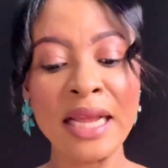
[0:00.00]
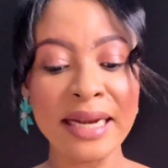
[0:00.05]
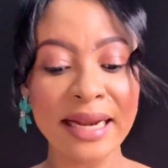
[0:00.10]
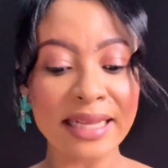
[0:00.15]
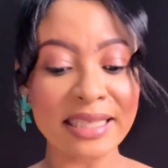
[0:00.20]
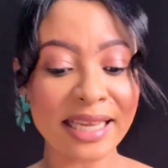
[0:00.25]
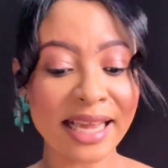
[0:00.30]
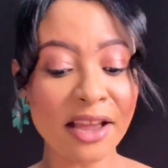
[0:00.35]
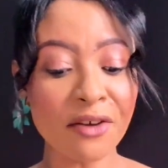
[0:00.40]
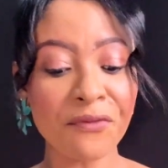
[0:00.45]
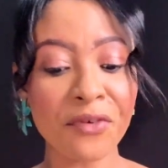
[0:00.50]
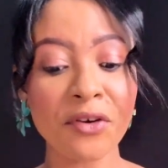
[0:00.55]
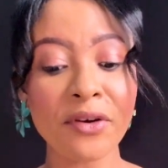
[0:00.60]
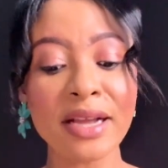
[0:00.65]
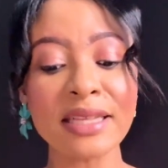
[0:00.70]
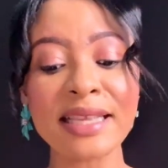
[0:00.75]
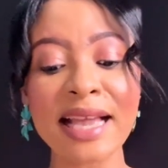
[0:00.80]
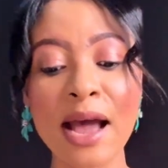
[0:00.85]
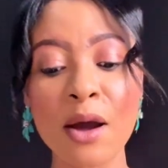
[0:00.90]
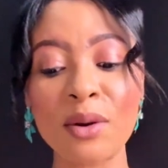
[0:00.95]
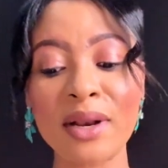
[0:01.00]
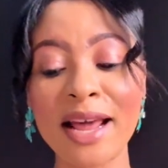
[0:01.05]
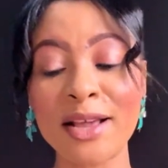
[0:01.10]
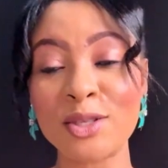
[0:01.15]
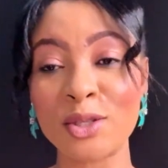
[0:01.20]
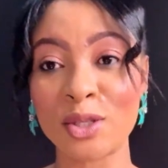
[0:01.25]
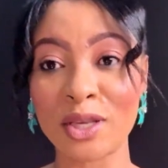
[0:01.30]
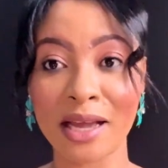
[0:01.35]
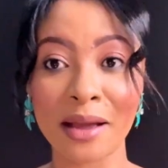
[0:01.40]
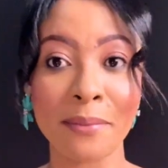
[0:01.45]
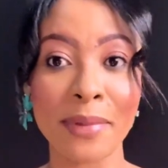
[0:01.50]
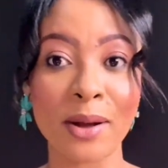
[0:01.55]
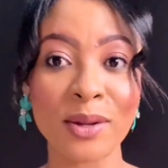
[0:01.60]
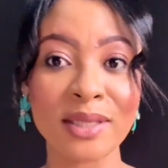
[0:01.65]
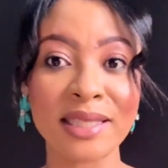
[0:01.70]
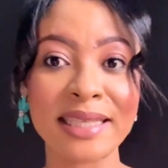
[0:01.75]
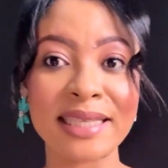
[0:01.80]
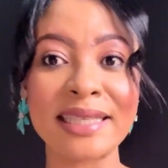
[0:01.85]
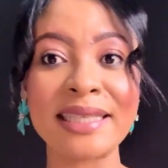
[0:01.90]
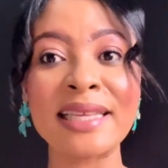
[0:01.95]
The second fragrance I would like to talk
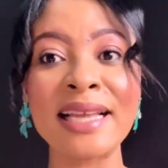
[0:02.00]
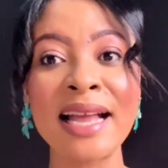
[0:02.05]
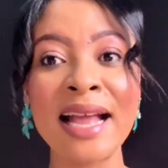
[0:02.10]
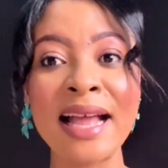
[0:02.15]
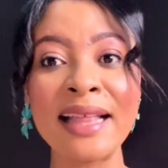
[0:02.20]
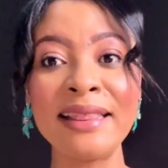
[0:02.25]
about is